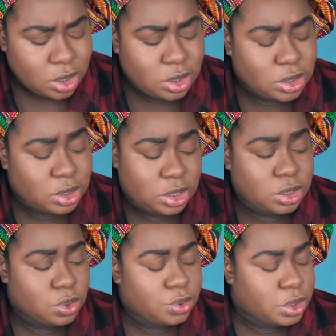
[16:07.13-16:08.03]
Look,
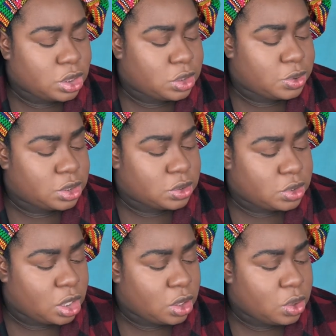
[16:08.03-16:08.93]
these were really expensive.
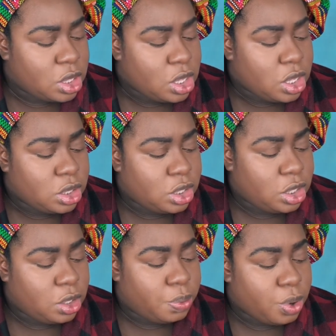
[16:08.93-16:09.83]
So,
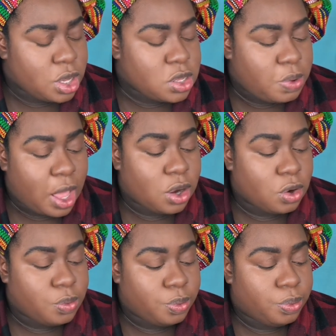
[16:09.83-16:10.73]
the pressed
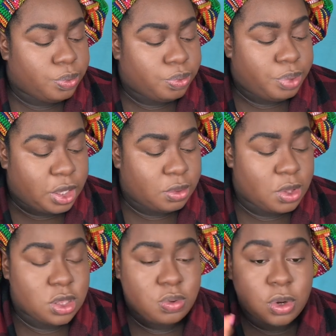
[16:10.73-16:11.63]
powder
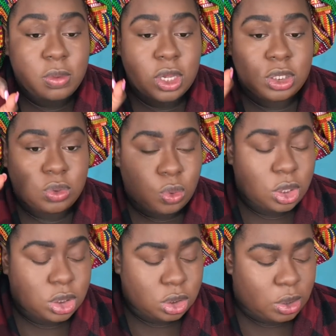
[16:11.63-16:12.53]
pigments, pretty much
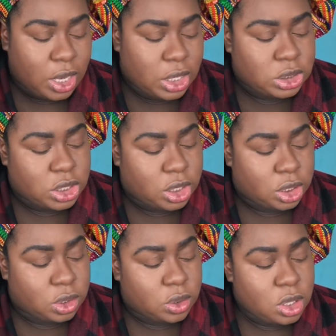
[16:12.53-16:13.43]
one little
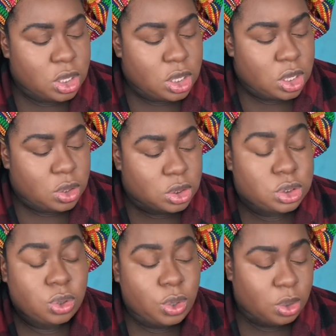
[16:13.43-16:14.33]
eyeshadow, is
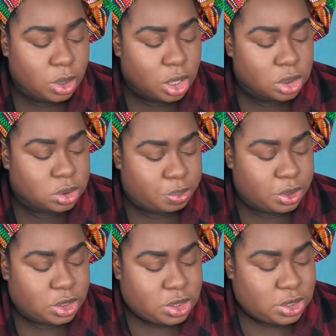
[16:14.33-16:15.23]
twenty-one dollars a
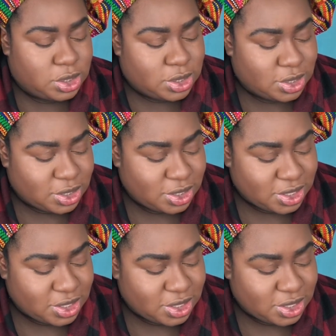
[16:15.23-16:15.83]
piece.